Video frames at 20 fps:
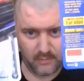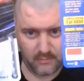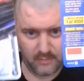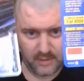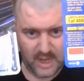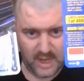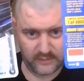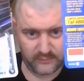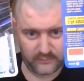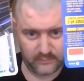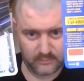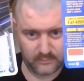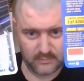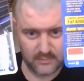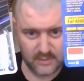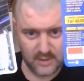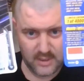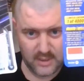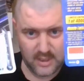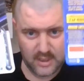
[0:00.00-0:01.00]
we got some
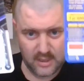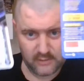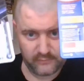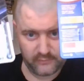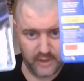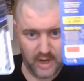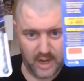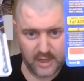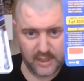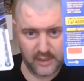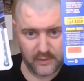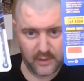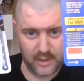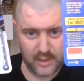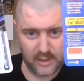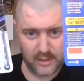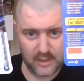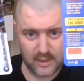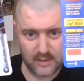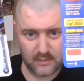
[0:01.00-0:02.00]
Johnny
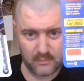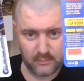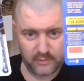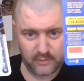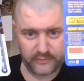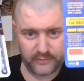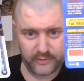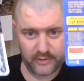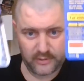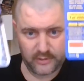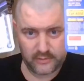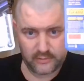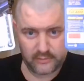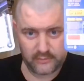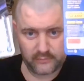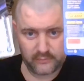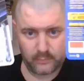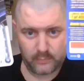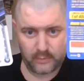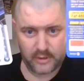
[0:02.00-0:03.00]
Lightning, which
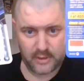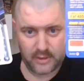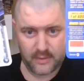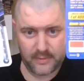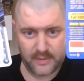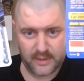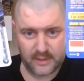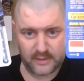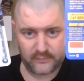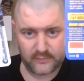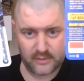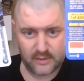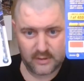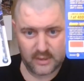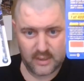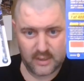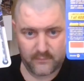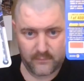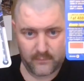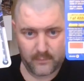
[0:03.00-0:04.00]
is one of the things in the
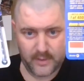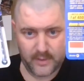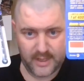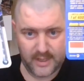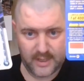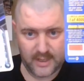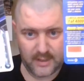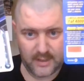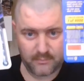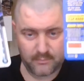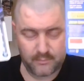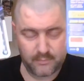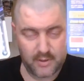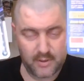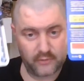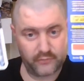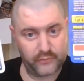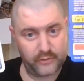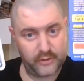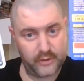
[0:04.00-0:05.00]
giveaway,
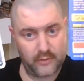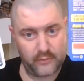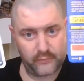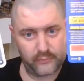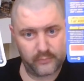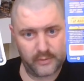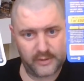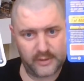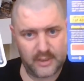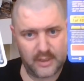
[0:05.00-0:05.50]
partially goes with